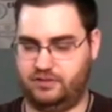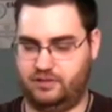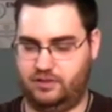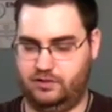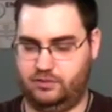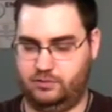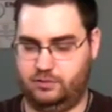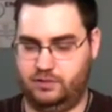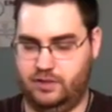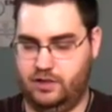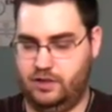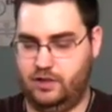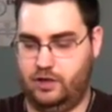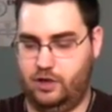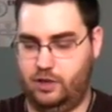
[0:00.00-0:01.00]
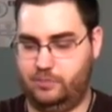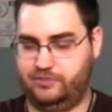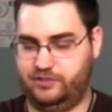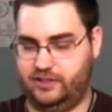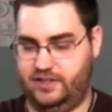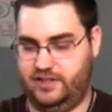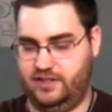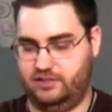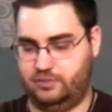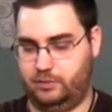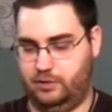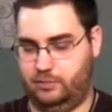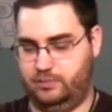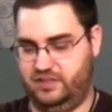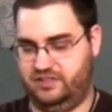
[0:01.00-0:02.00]
So hopefully this
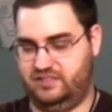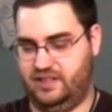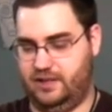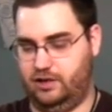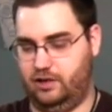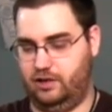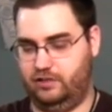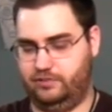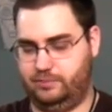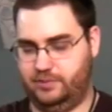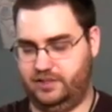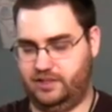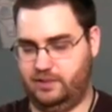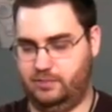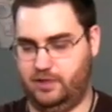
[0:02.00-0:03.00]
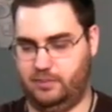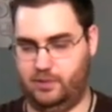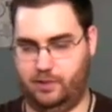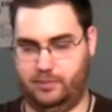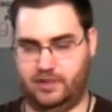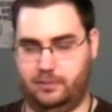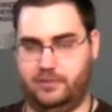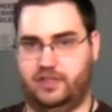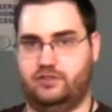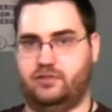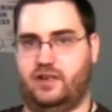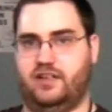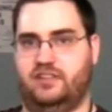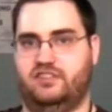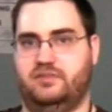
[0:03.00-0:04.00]
won't be set off, but give me a moment. I'm going to
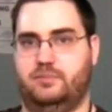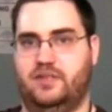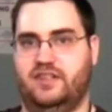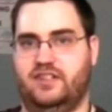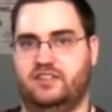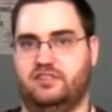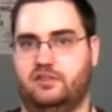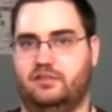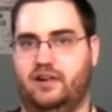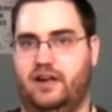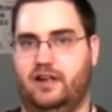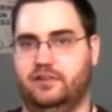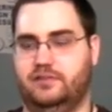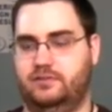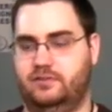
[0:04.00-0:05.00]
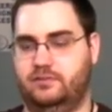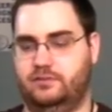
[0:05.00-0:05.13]
try to spin this around.